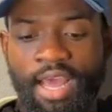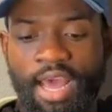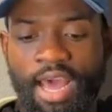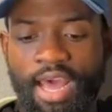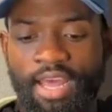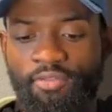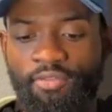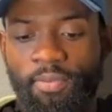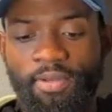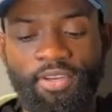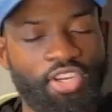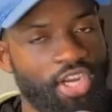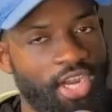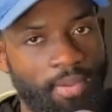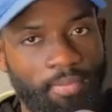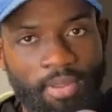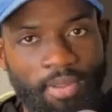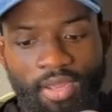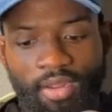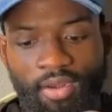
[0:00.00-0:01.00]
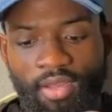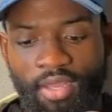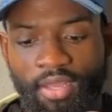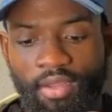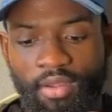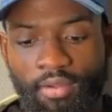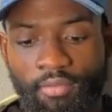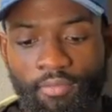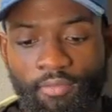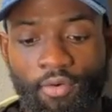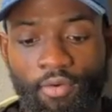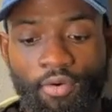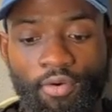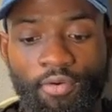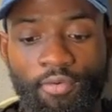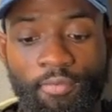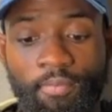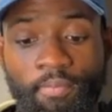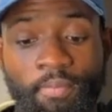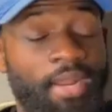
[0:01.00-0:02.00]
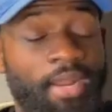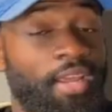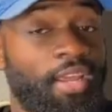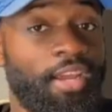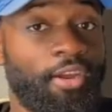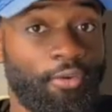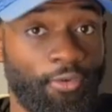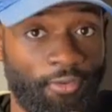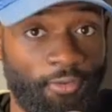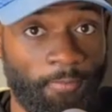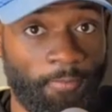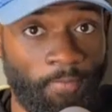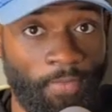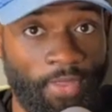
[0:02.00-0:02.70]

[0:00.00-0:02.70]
has been championing for many years,